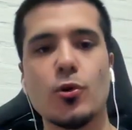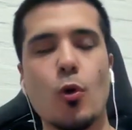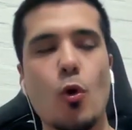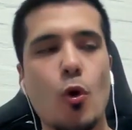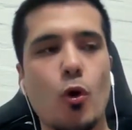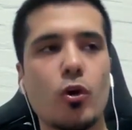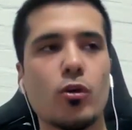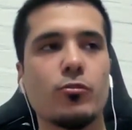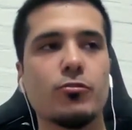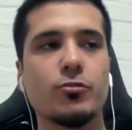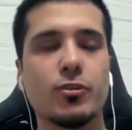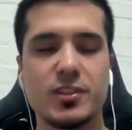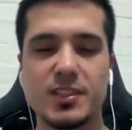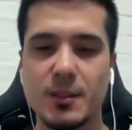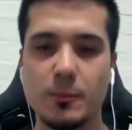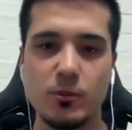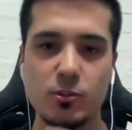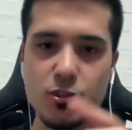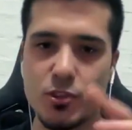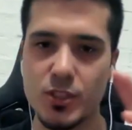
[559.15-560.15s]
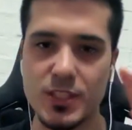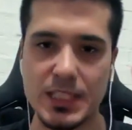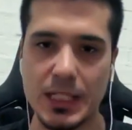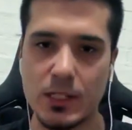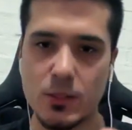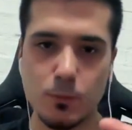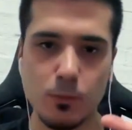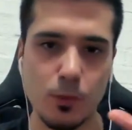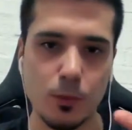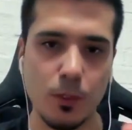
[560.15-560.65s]
or for example, you decide
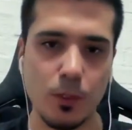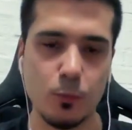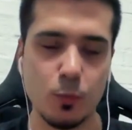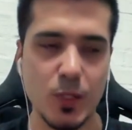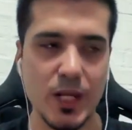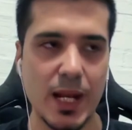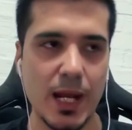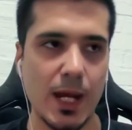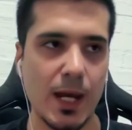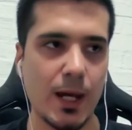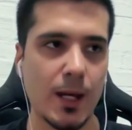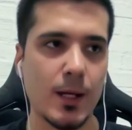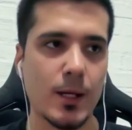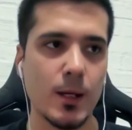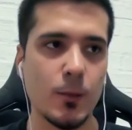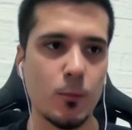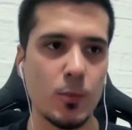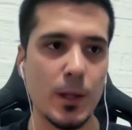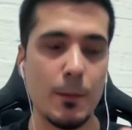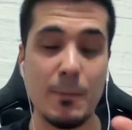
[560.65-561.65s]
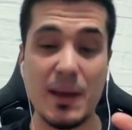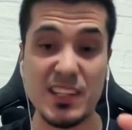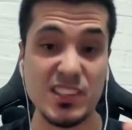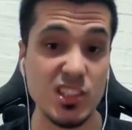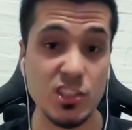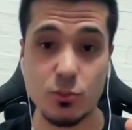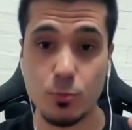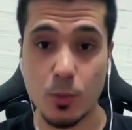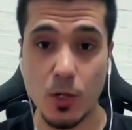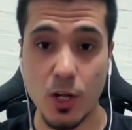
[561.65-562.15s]
to move on with a
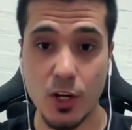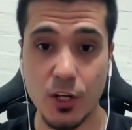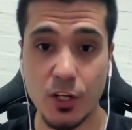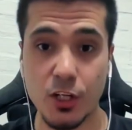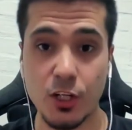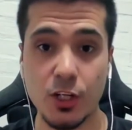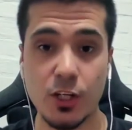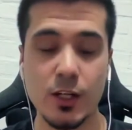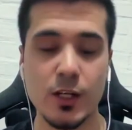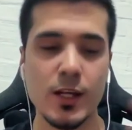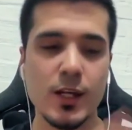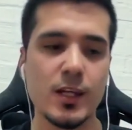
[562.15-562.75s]
message broker.